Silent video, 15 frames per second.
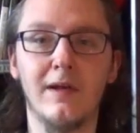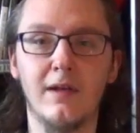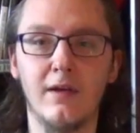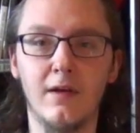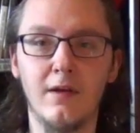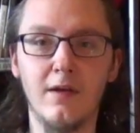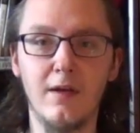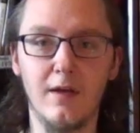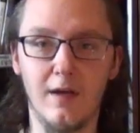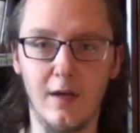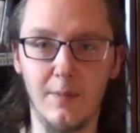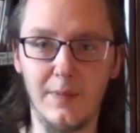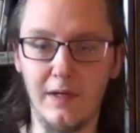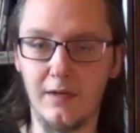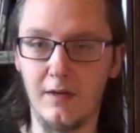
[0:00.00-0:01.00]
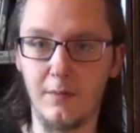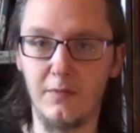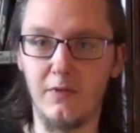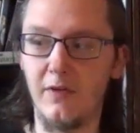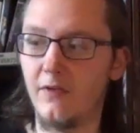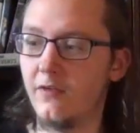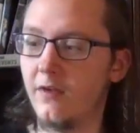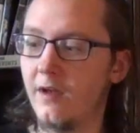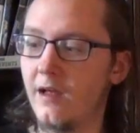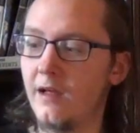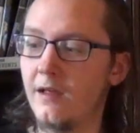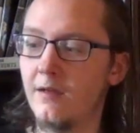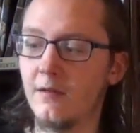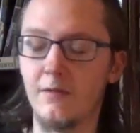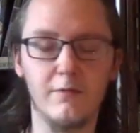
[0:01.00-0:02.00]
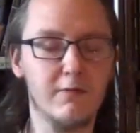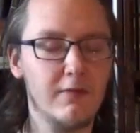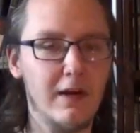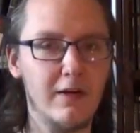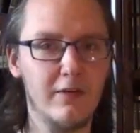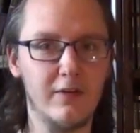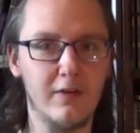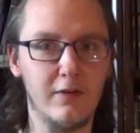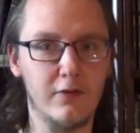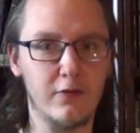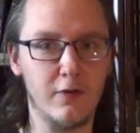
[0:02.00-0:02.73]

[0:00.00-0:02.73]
vendor I picked up G T A Vice City